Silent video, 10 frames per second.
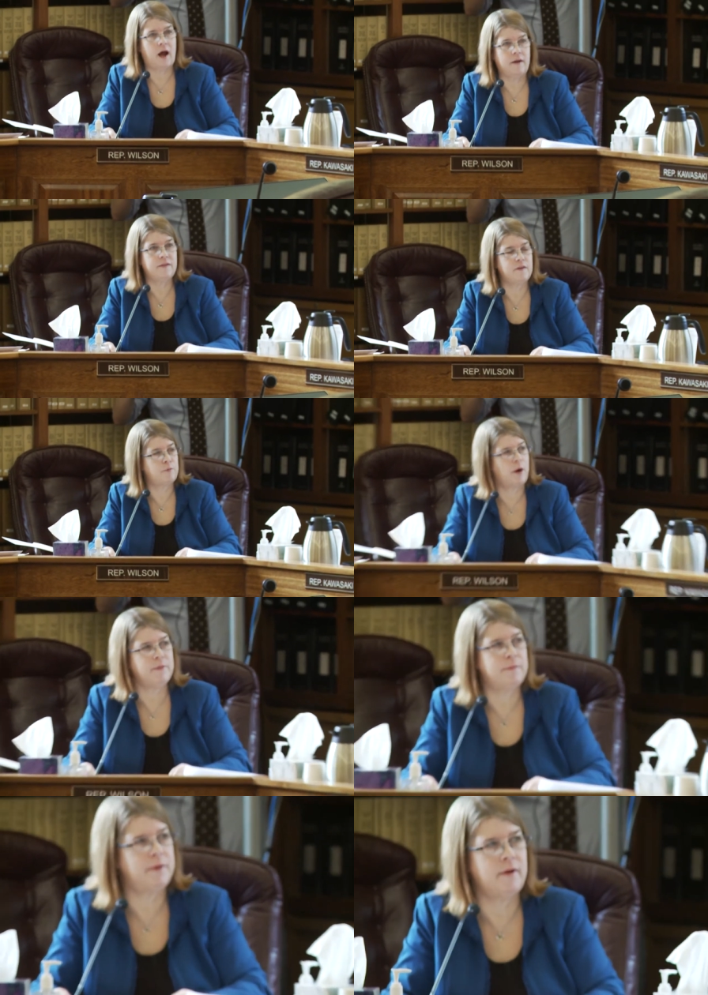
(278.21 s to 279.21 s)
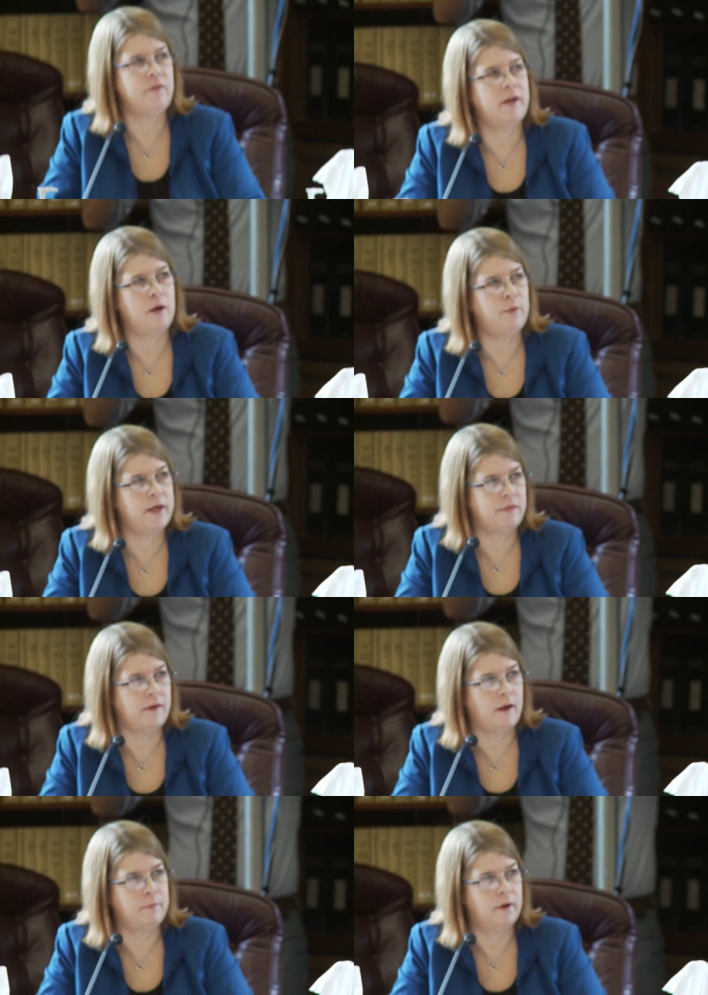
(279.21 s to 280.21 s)
I think the department spends every dime we get
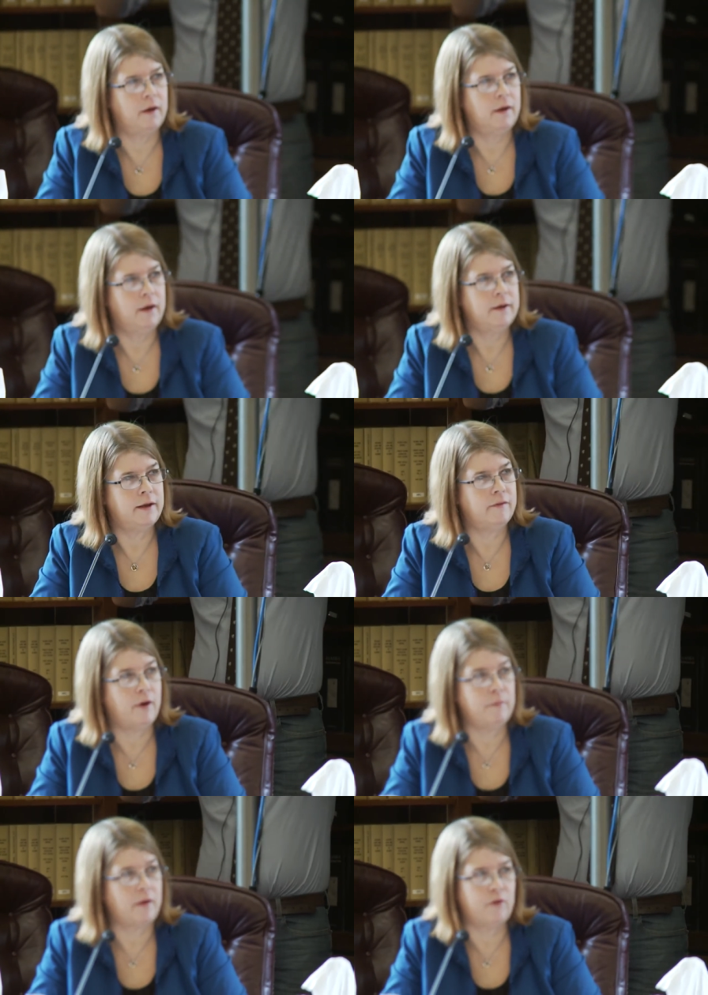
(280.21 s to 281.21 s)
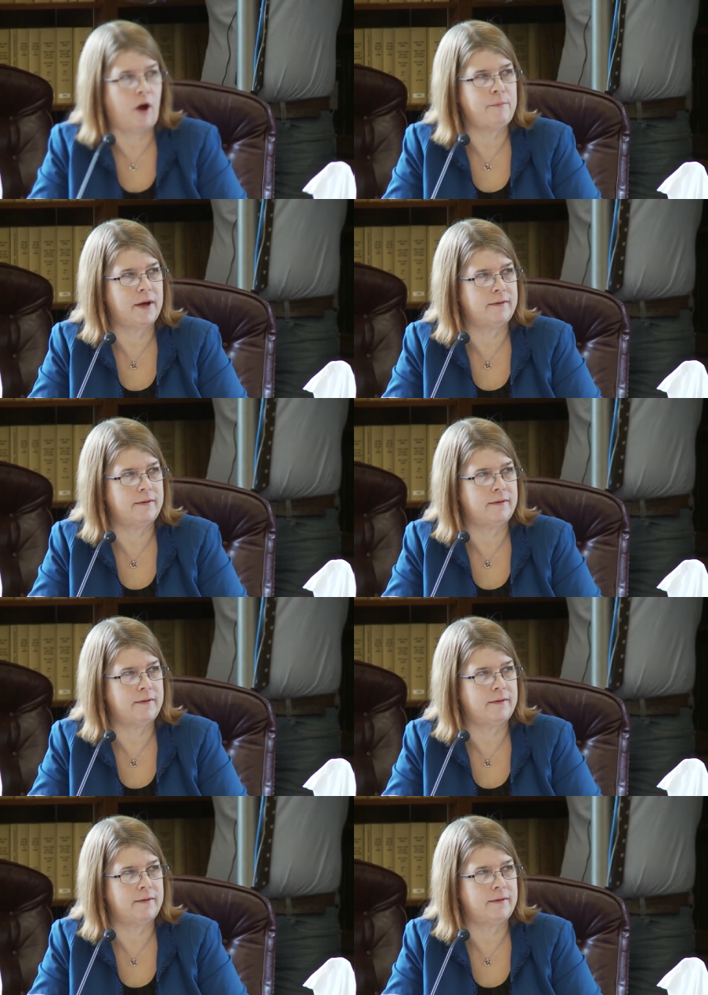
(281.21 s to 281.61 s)
them. Give them. Well, actually,